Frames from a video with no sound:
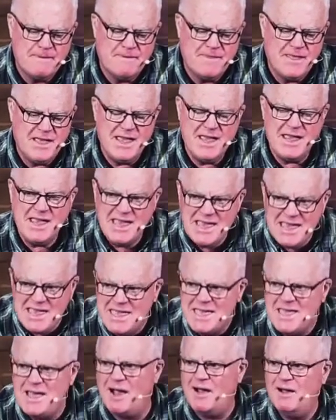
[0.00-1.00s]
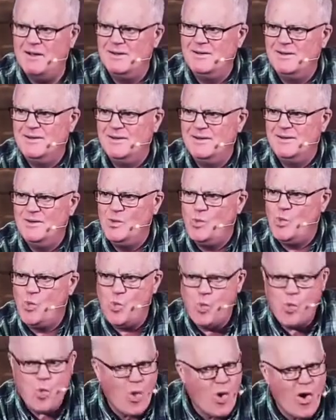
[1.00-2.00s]
They're here.
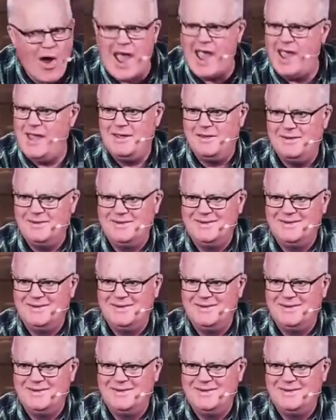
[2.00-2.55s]
Why?